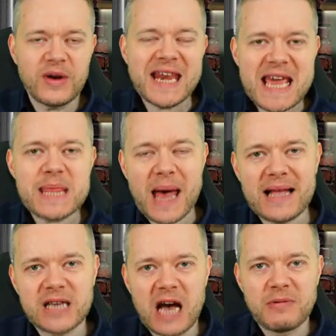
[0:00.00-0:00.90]
We need that
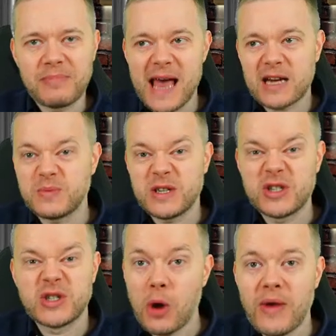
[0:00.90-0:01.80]
type of player because we
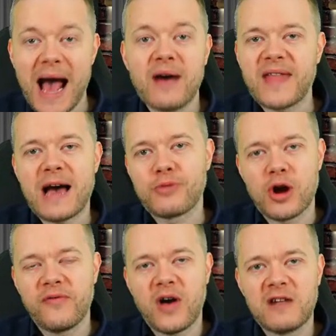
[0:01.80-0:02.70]
just don't have that
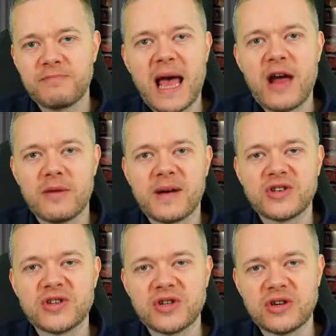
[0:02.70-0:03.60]
profile of player at
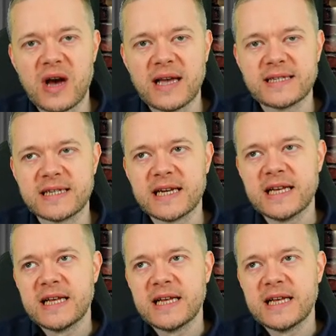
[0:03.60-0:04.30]
Manchester United.